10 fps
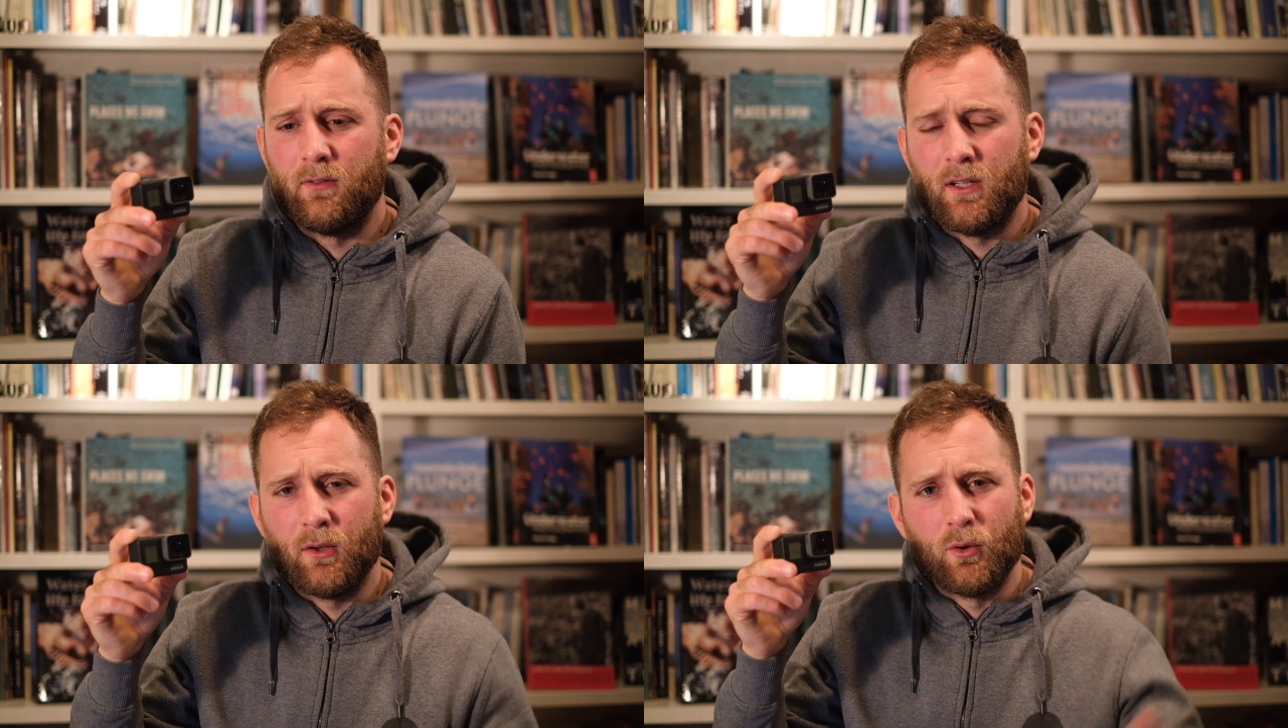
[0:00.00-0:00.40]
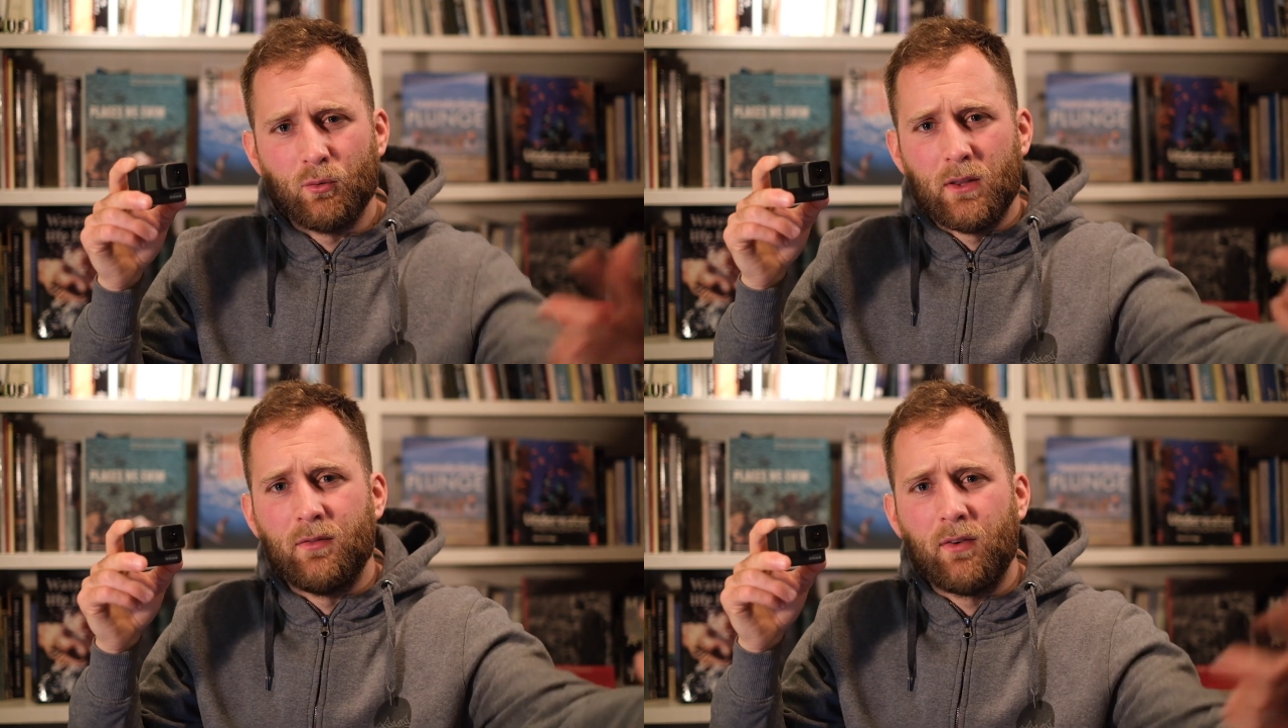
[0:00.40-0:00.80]
so you're going
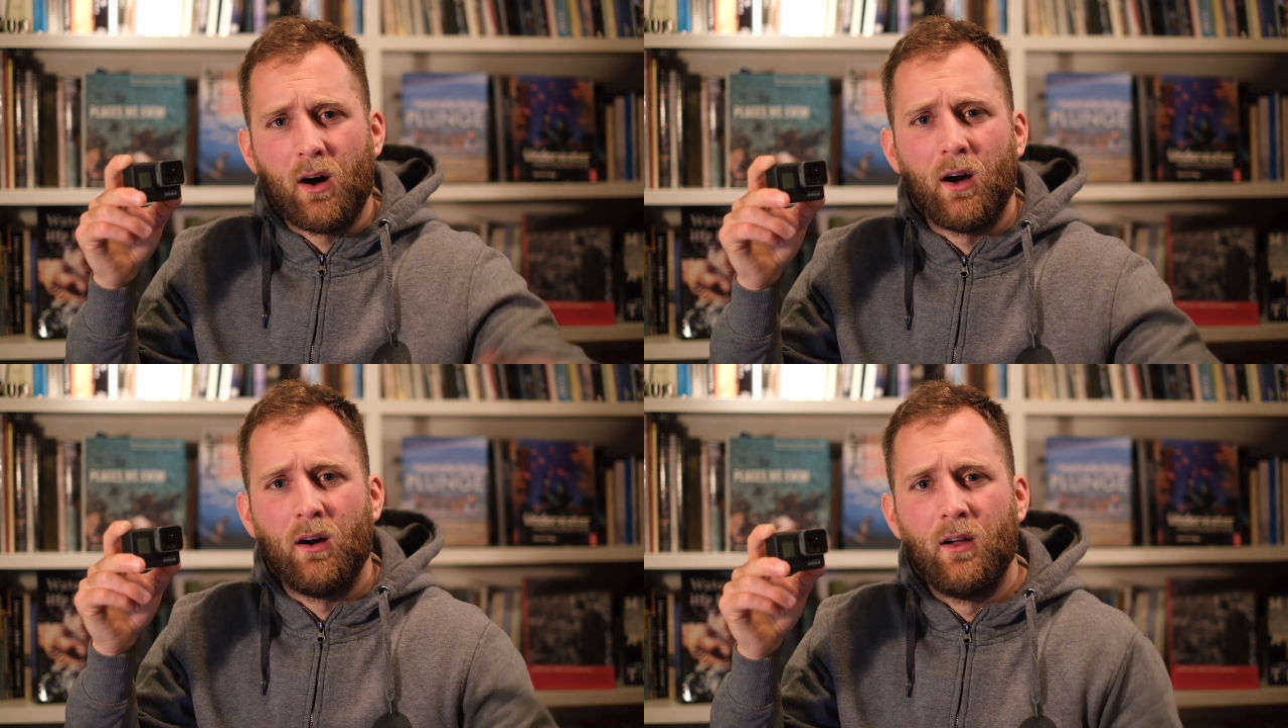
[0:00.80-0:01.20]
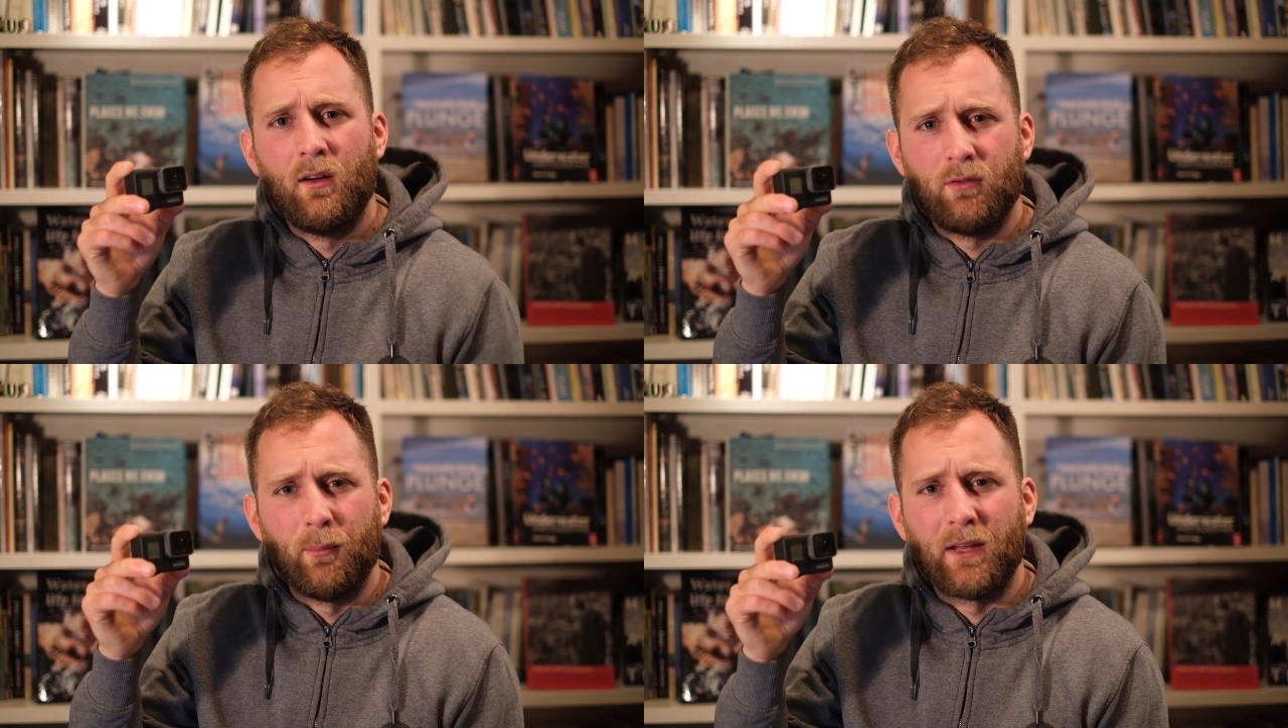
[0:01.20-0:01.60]
really far
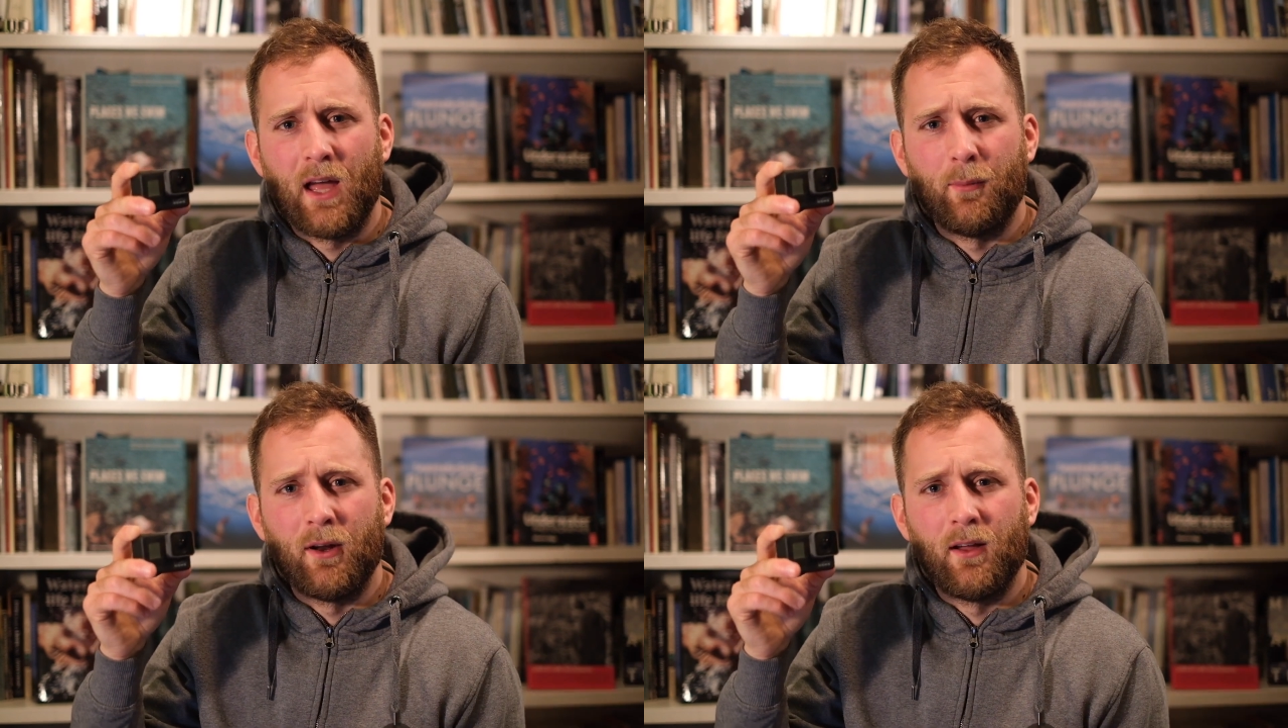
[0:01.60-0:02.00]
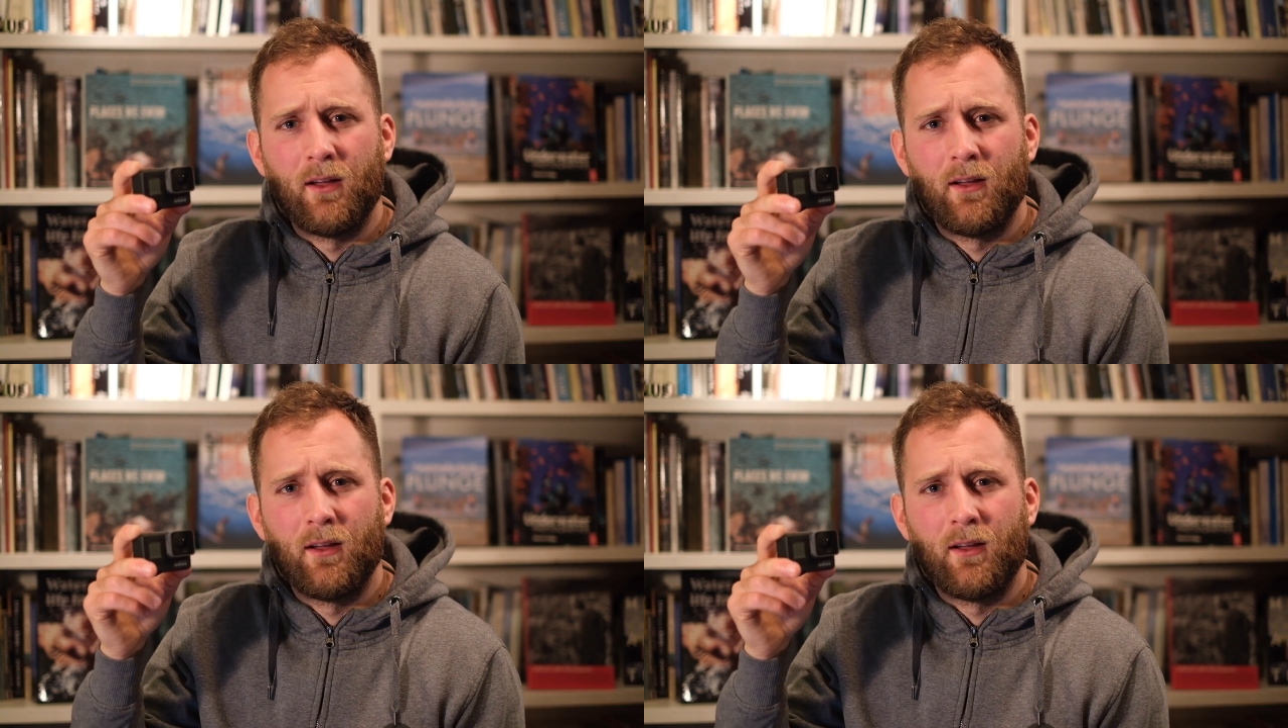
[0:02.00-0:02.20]
from the camera.